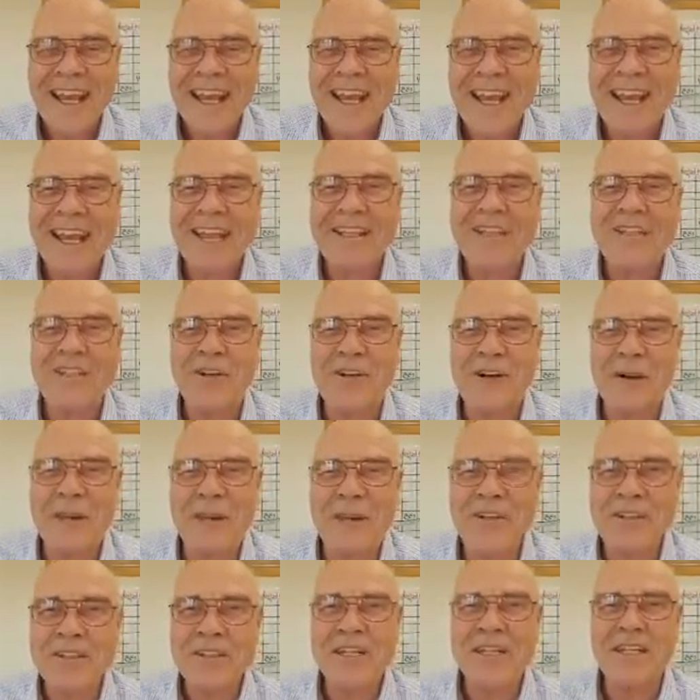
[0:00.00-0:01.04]
Hey, so
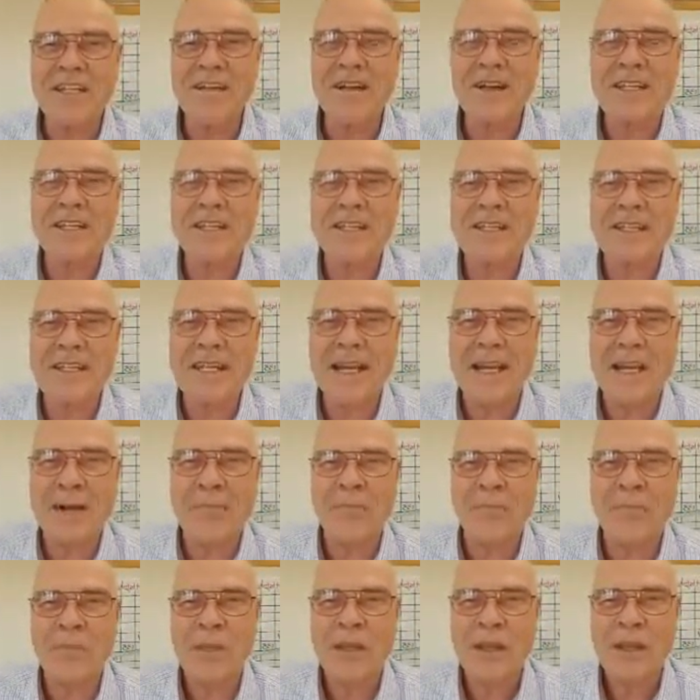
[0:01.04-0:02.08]
here's the deal: is
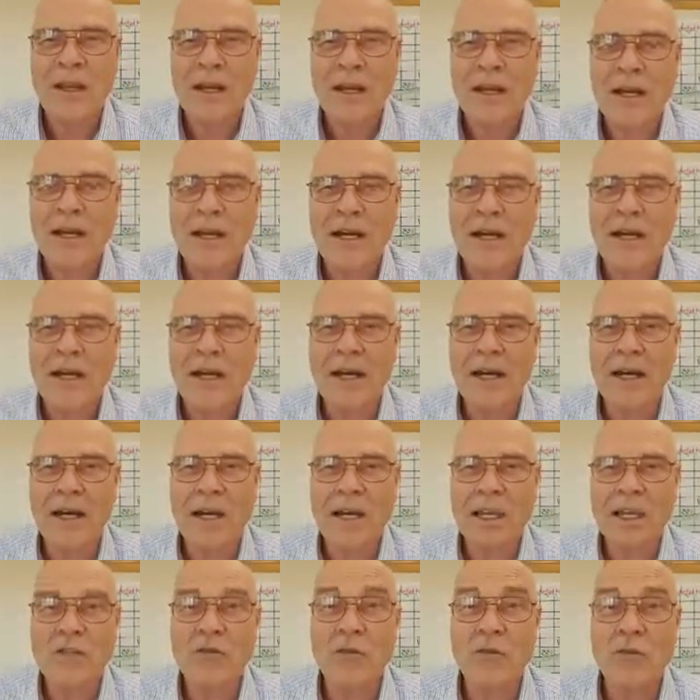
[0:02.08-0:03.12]

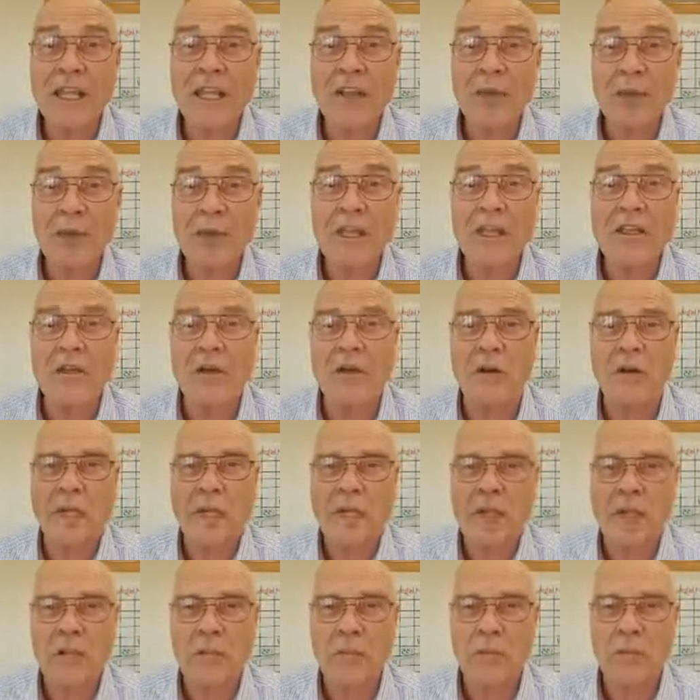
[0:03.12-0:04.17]
it's really critical
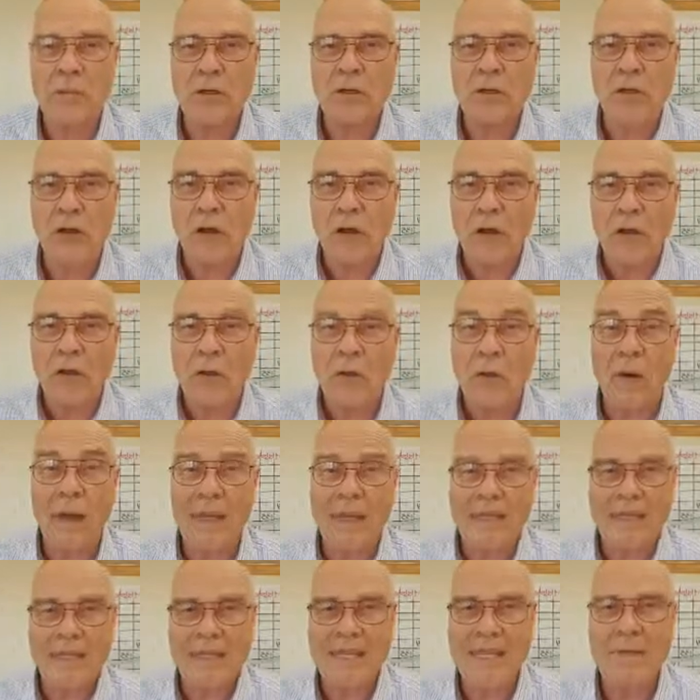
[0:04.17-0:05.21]
that you put all the
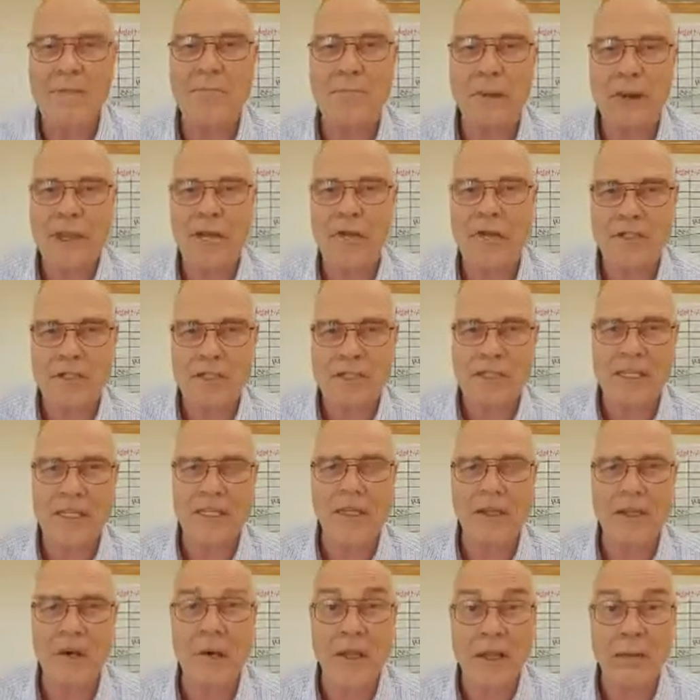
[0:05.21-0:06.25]
right team players,
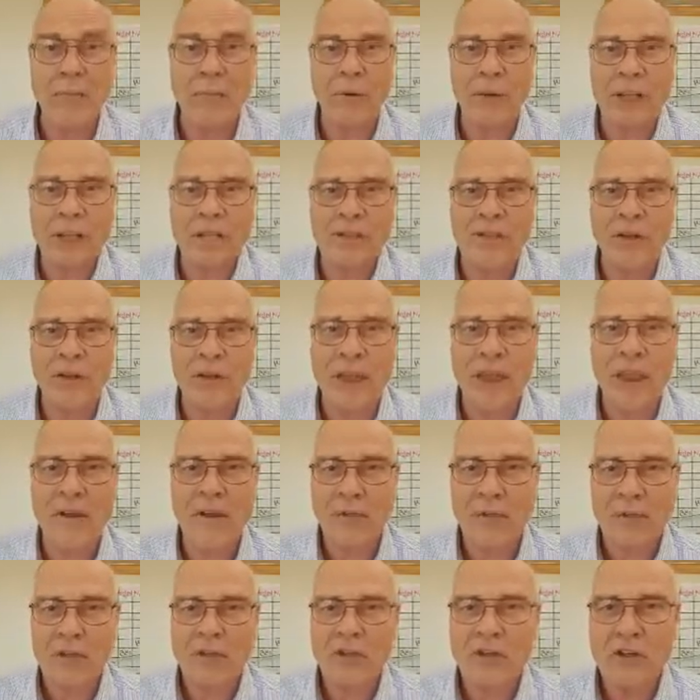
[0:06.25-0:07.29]
in place, okay,
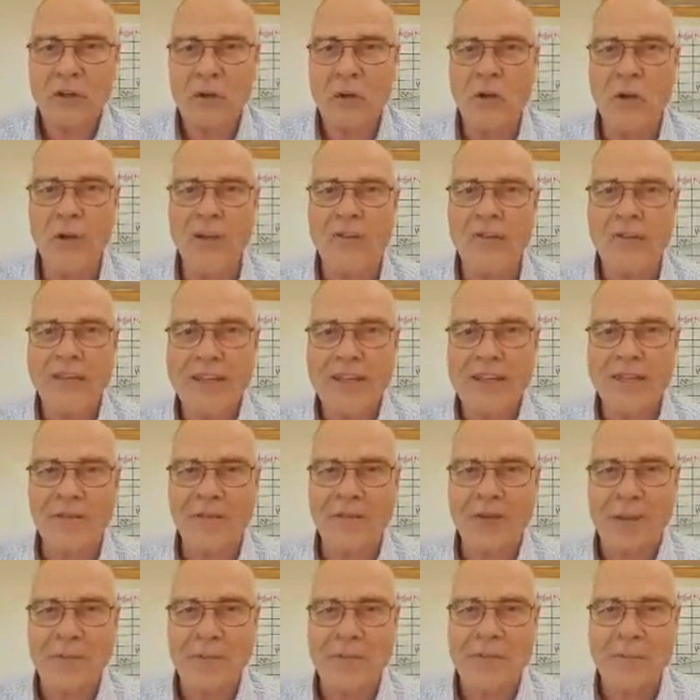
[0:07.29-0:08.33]
when you're doing your fix and
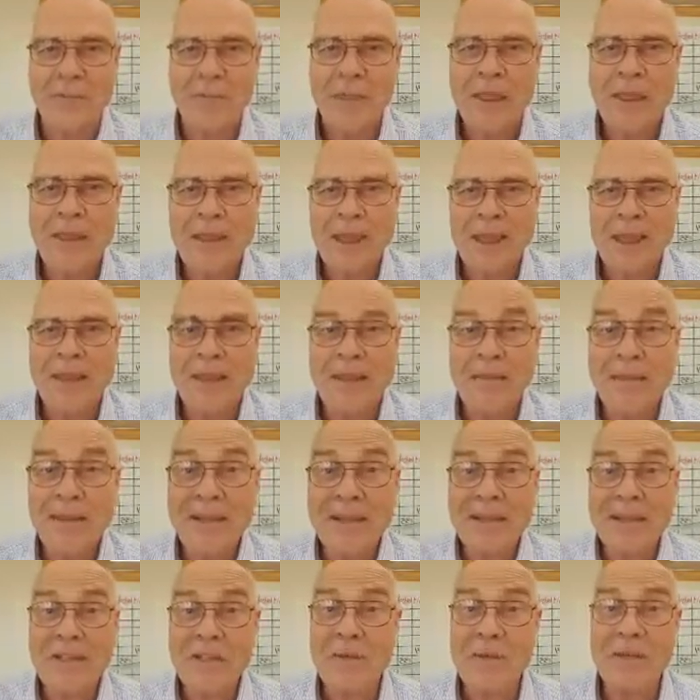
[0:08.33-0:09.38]
flips. And the
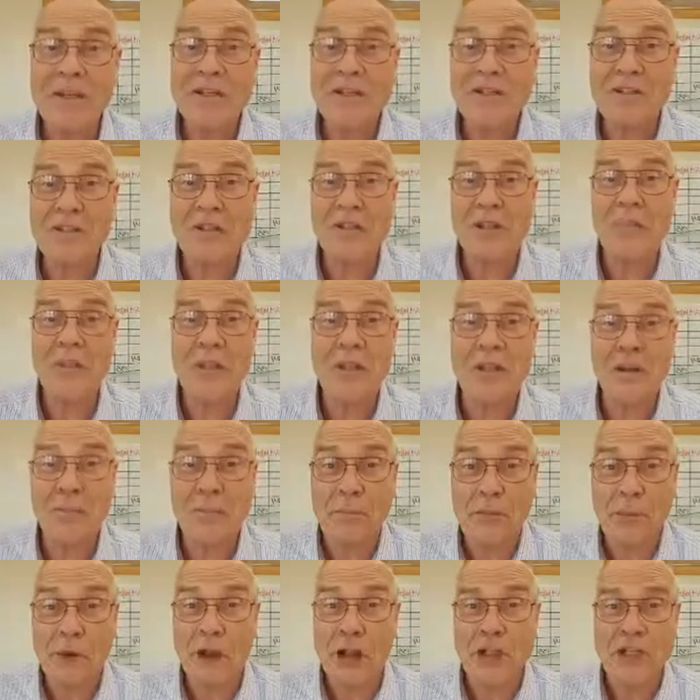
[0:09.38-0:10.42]
biggest one's going to be your
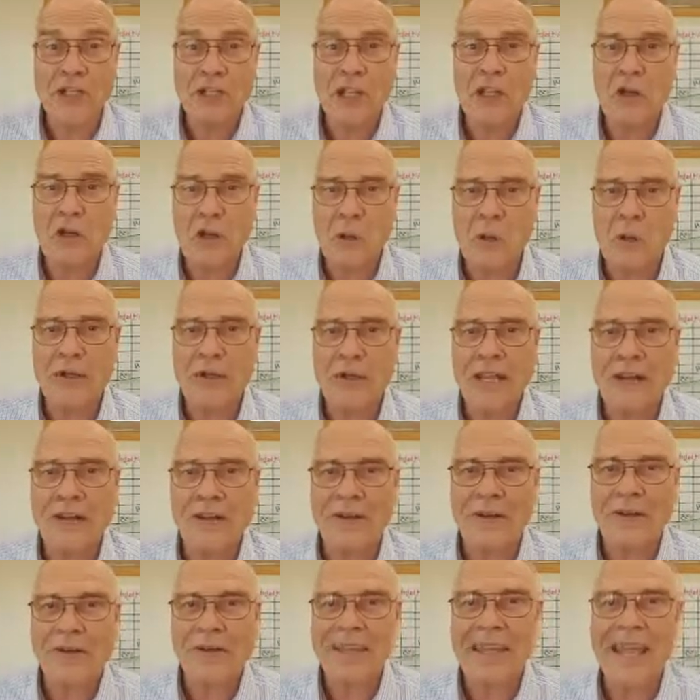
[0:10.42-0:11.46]
project
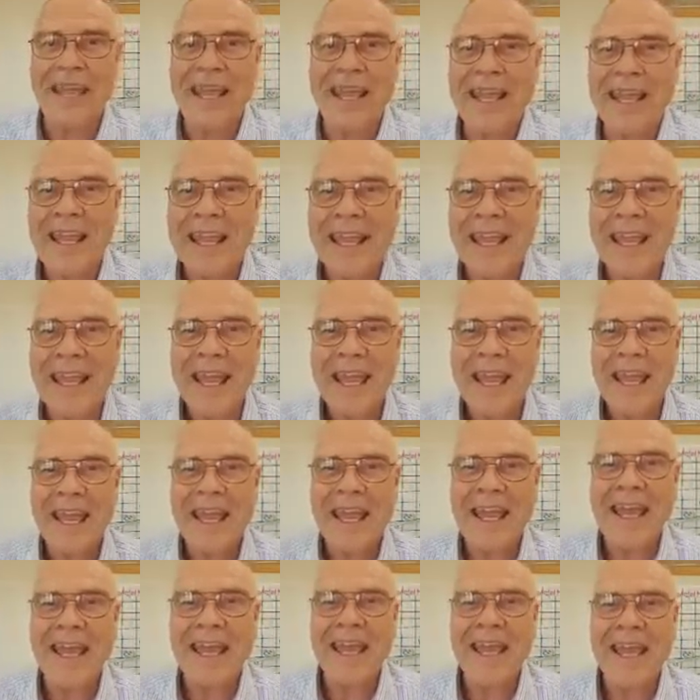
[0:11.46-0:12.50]
coordinator, okay?
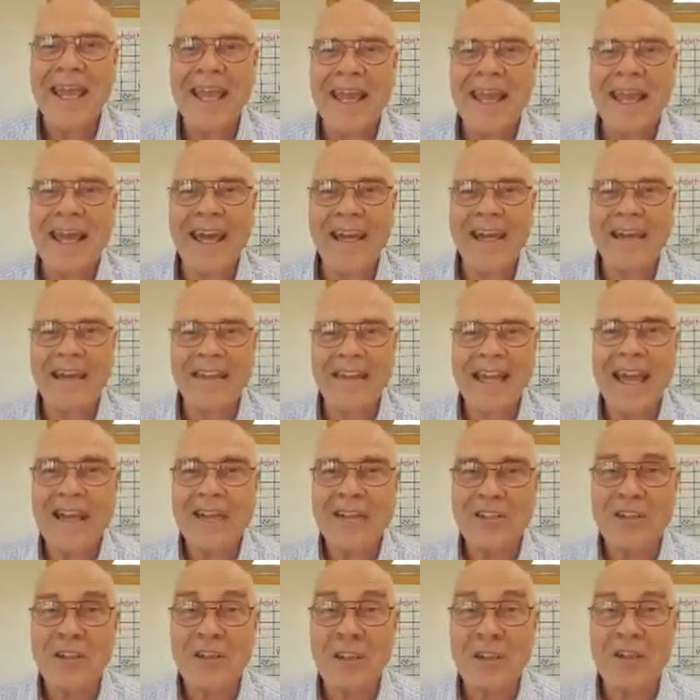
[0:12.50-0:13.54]
And
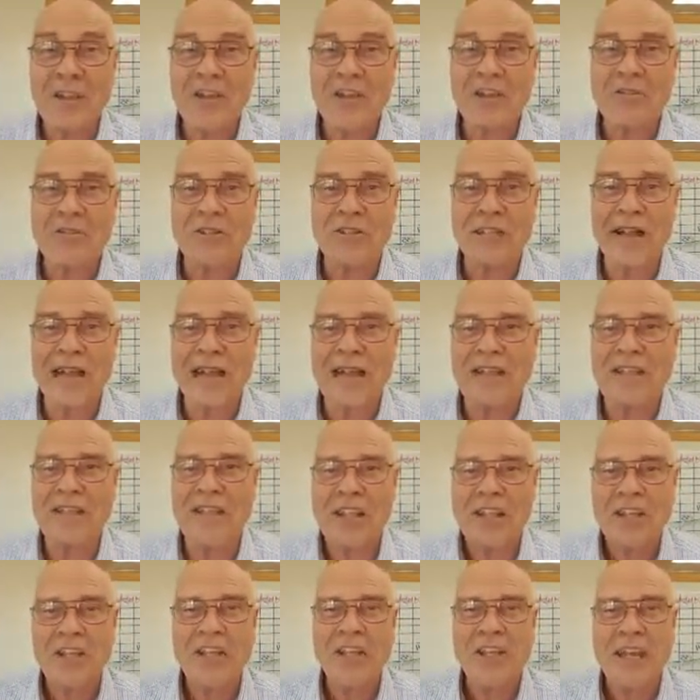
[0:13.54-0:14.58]
that's going to be huge, guys.
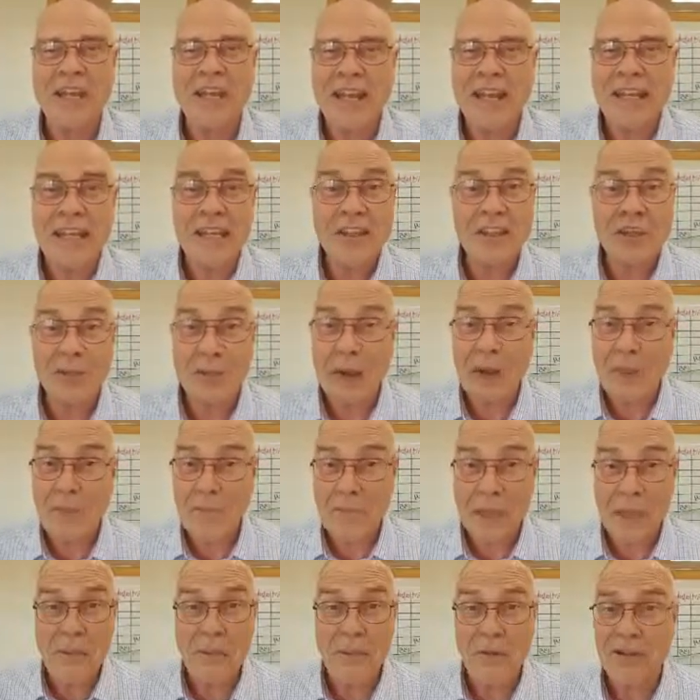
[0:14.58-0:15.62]
You got to get the right
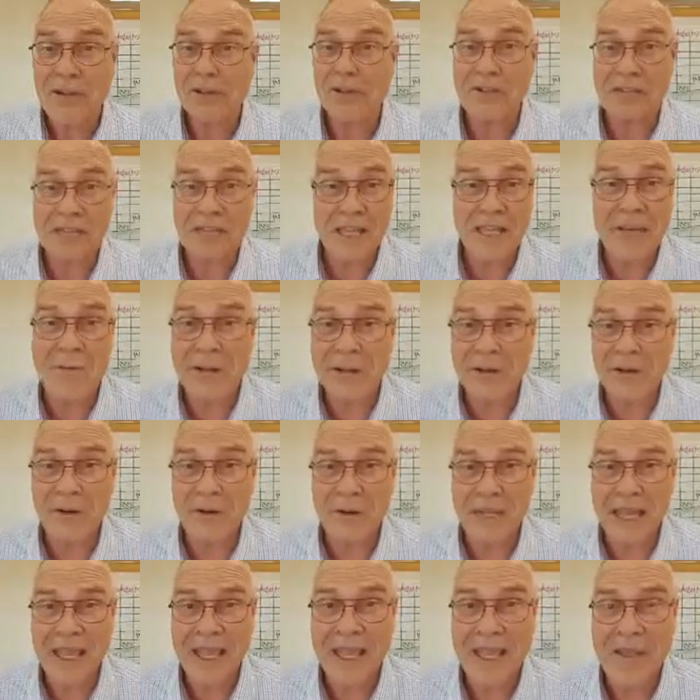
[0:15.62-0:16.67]
people on your team here,
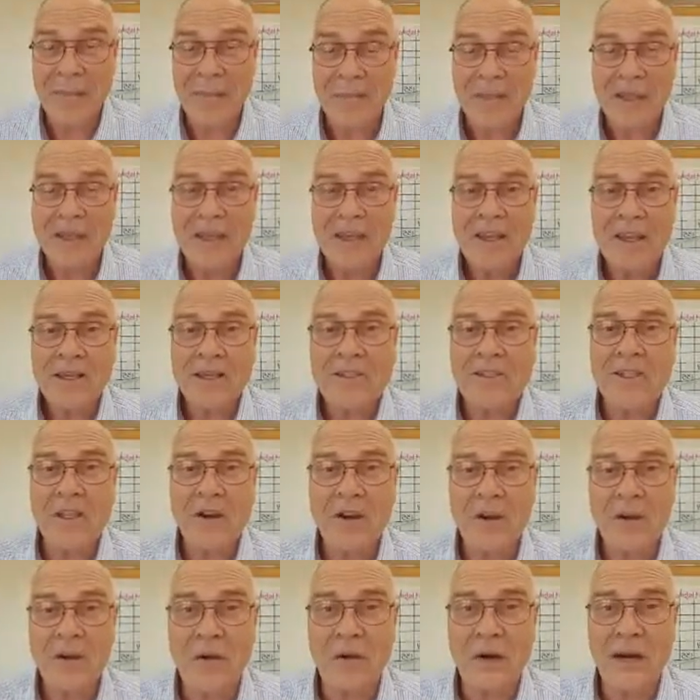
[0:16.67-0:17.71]
okay?
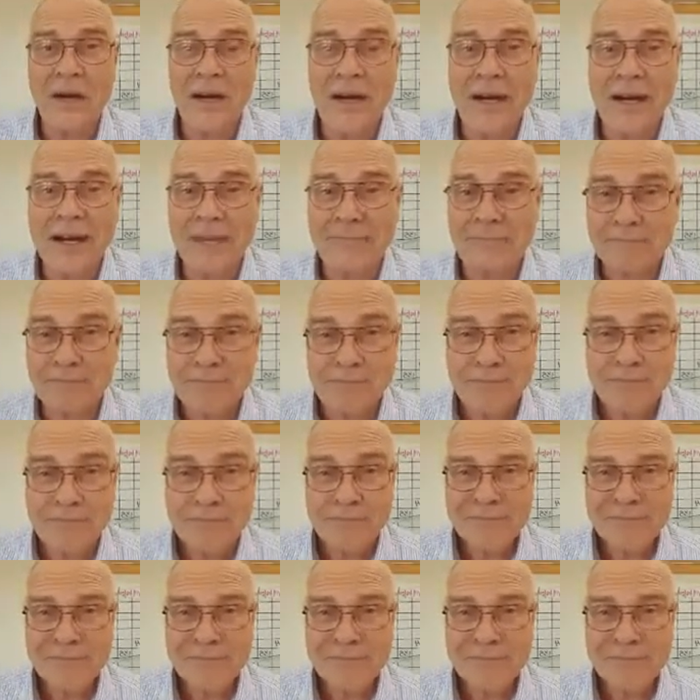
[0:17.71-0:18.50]
So